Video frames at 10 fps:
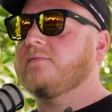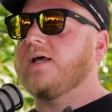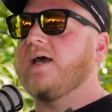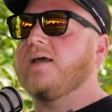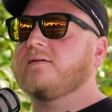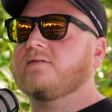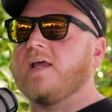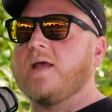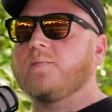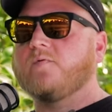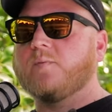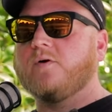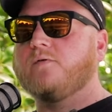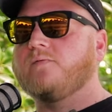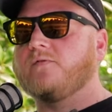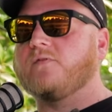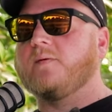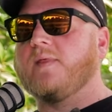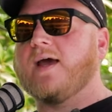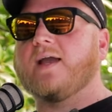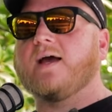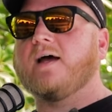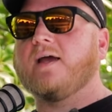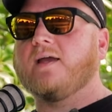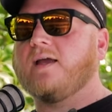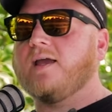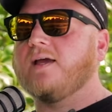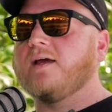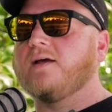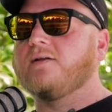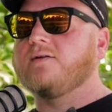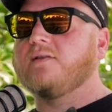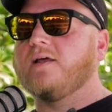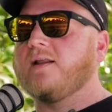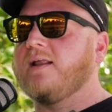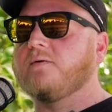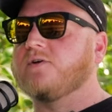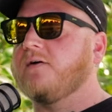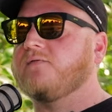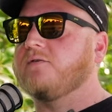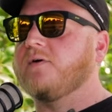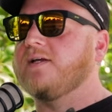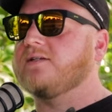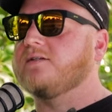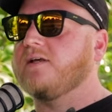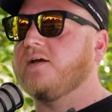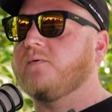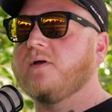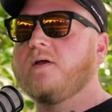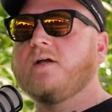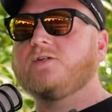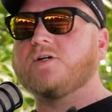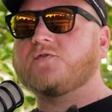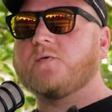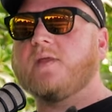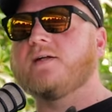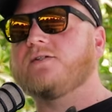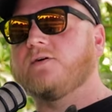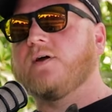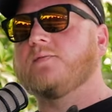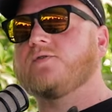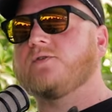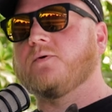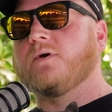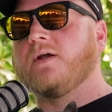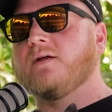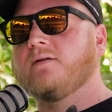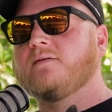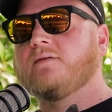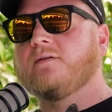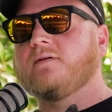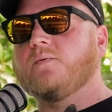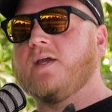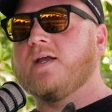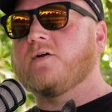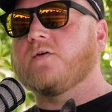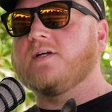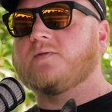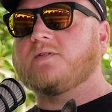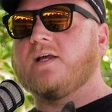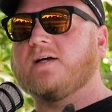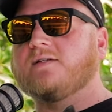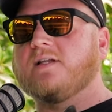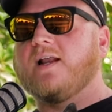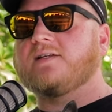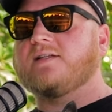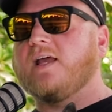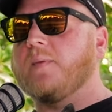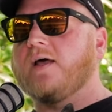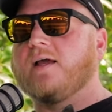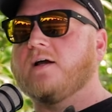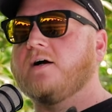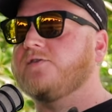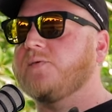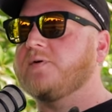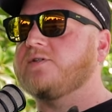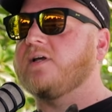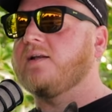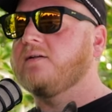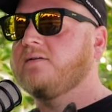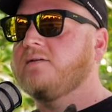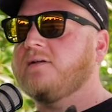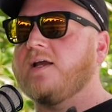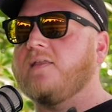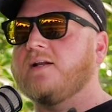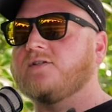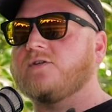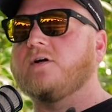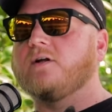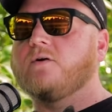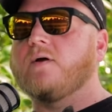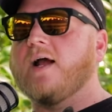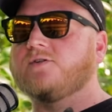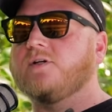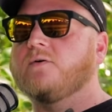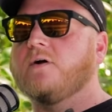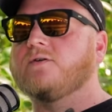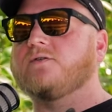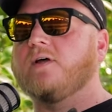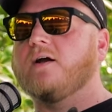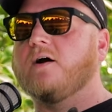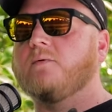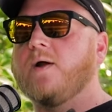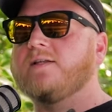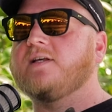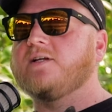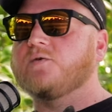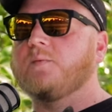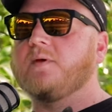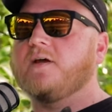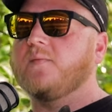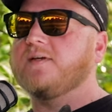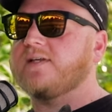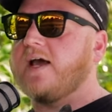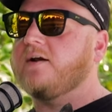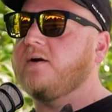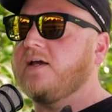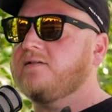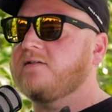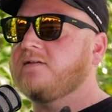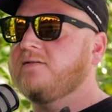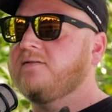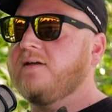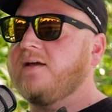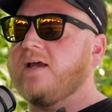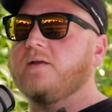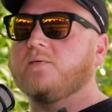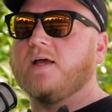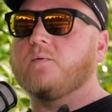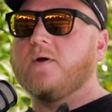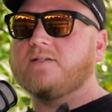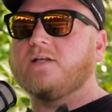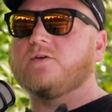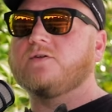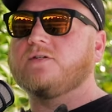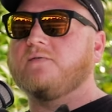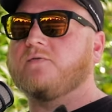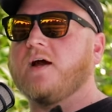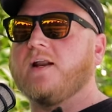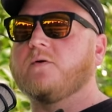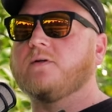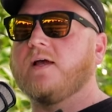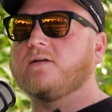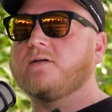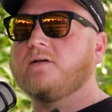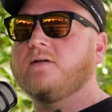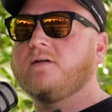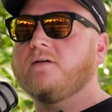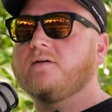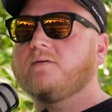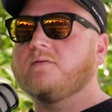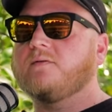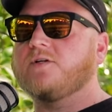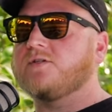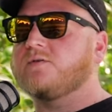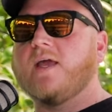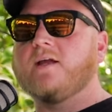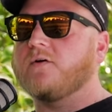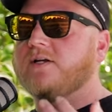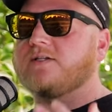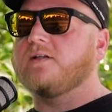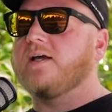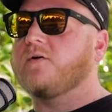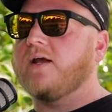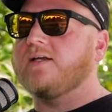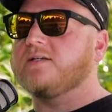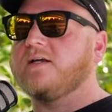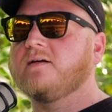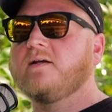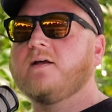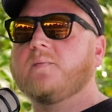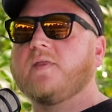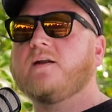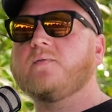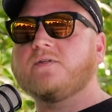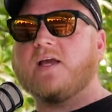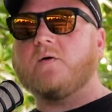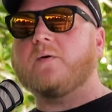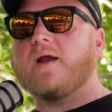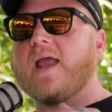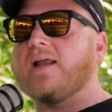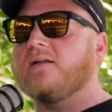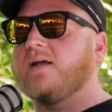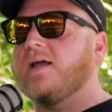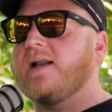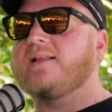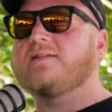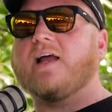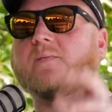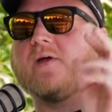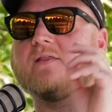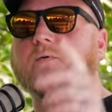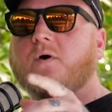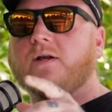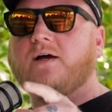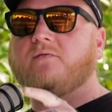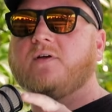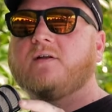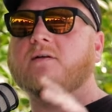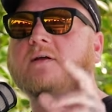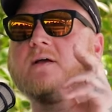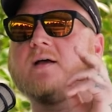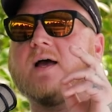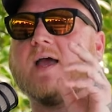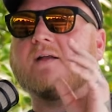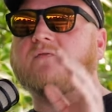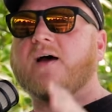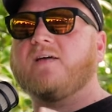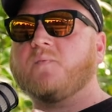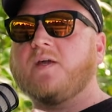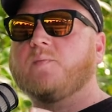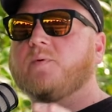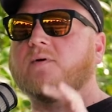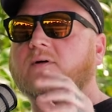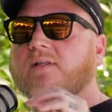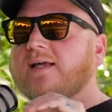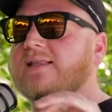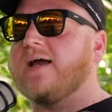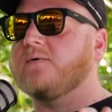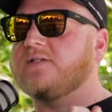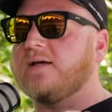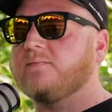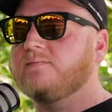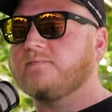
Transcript: like stamp of approval from that guy and then it was off to the races like just from the instagram story we increased sales the next day by like 100% and then it started to gradually grow so like our wednesdays were becoming saturdays and it was like wednesday thursday friday were like just increasing like crazy but then it was like we were handling it and at the time we had the one oven i had five people and like that was it